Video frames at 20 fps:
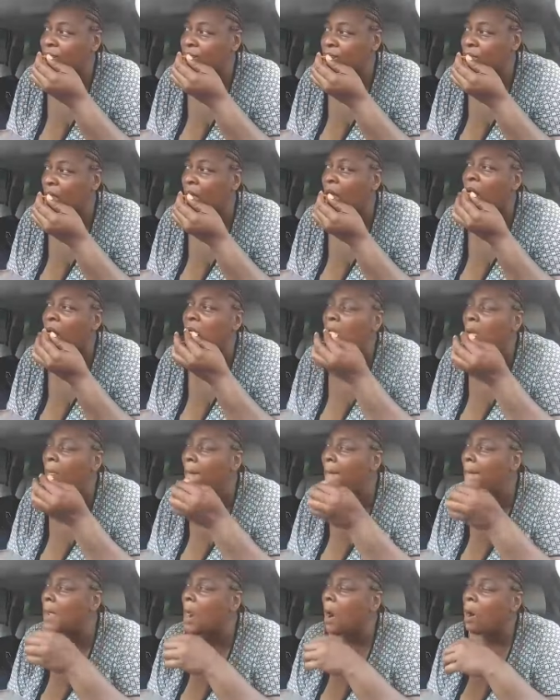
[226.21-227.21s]
mm,
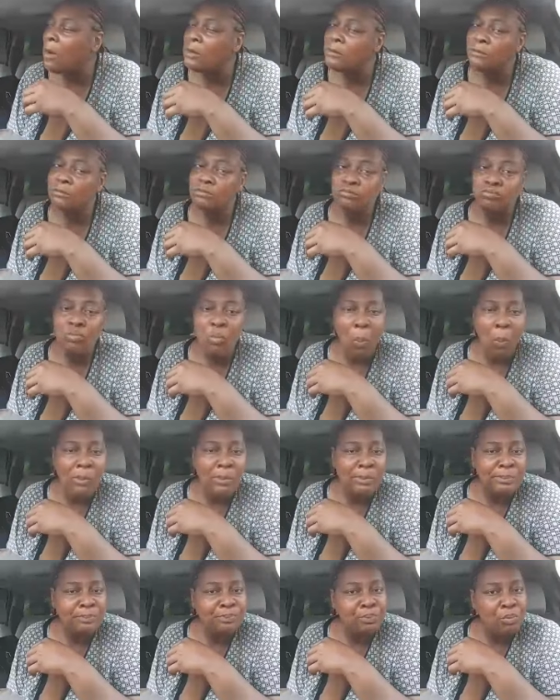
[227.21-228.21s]

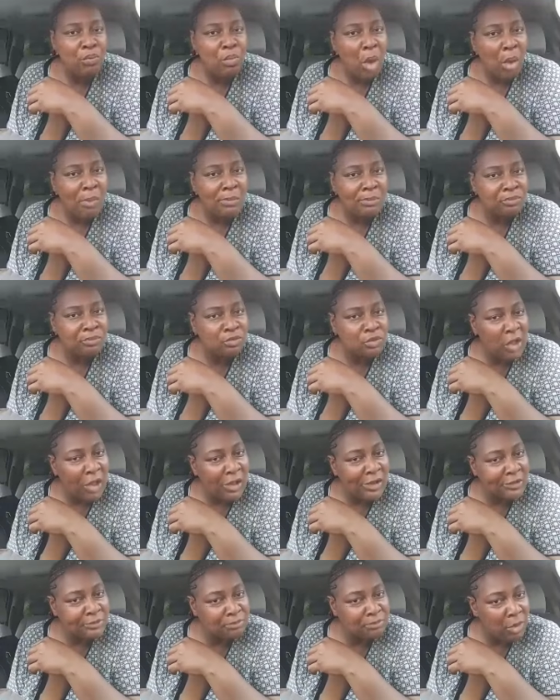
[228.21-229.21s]
hmm
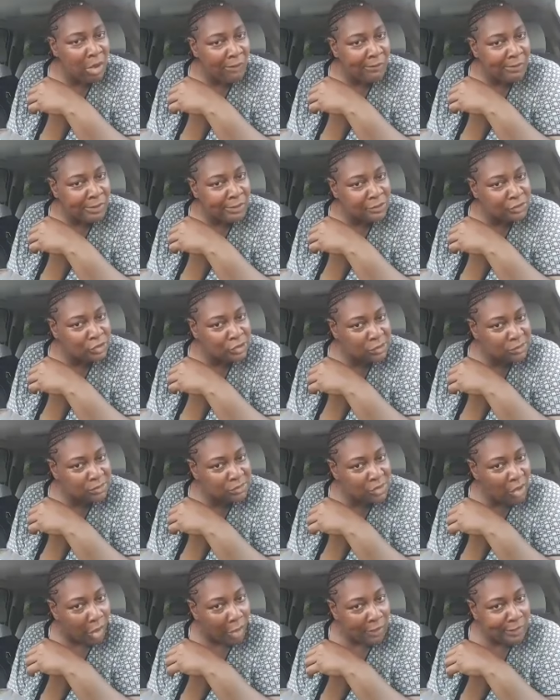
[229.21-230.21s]
came motherfucking
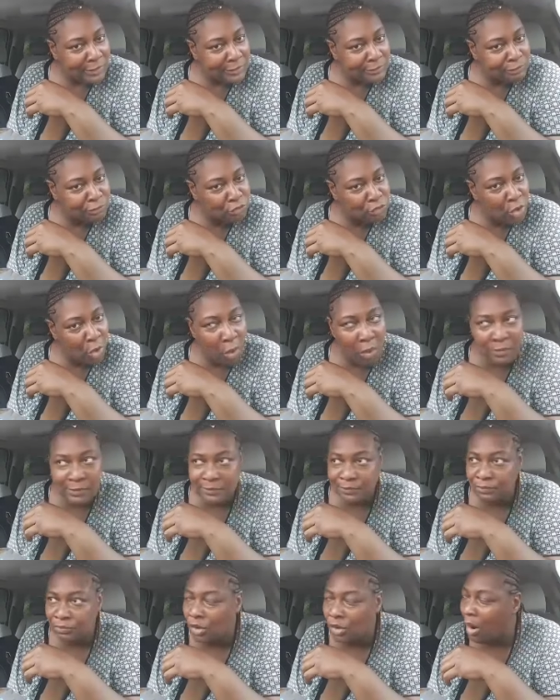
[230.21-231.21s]
chips up.
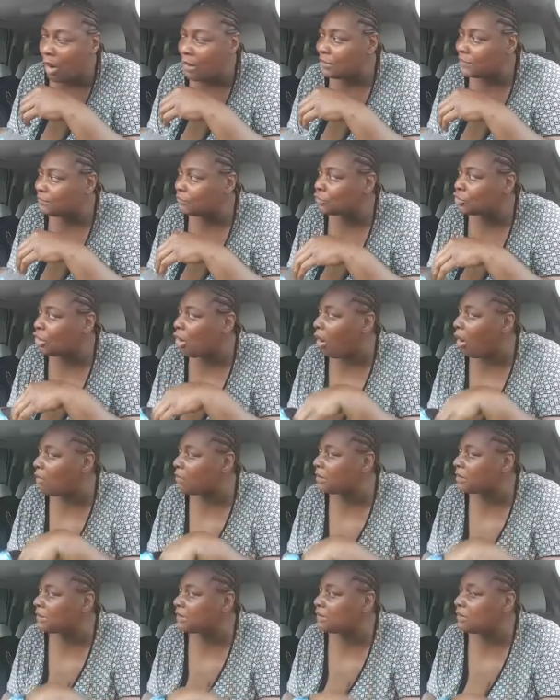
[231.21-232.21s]
Mm-hmm. I'm
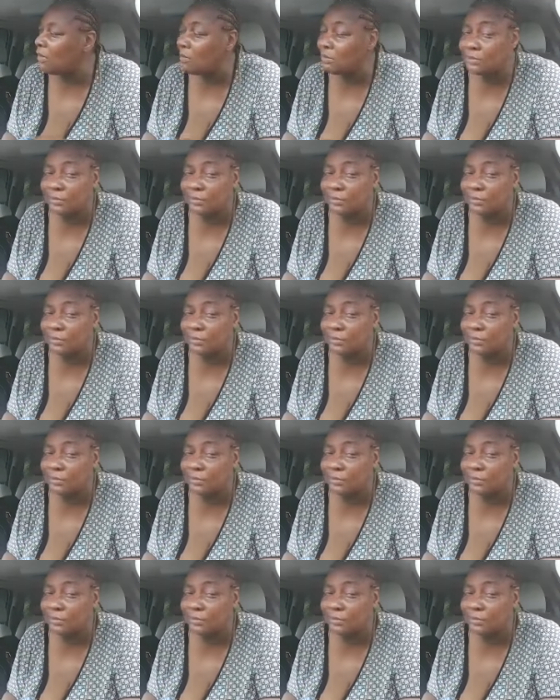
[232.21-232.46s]
sorry.